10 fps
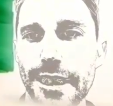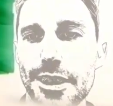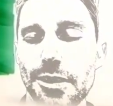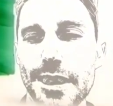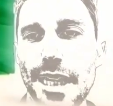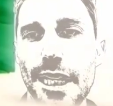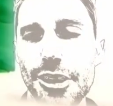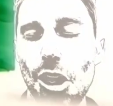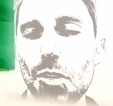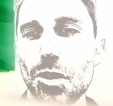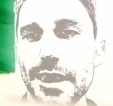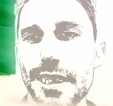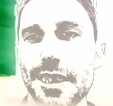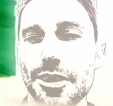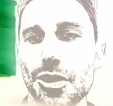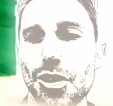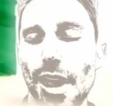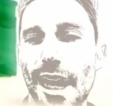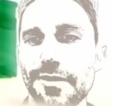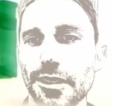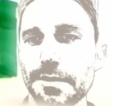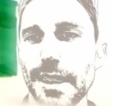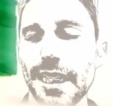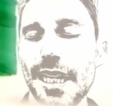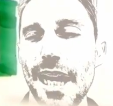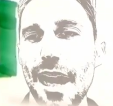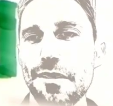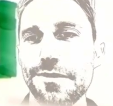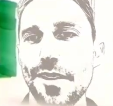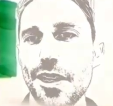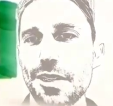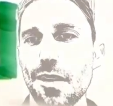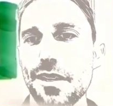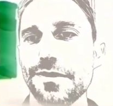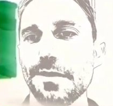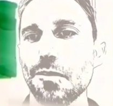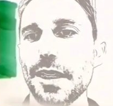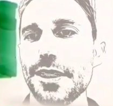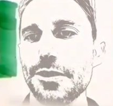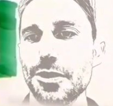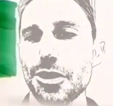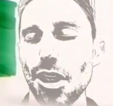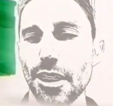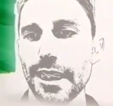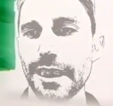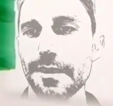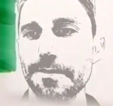So it's not total distance traveled, but how far you are from where you started.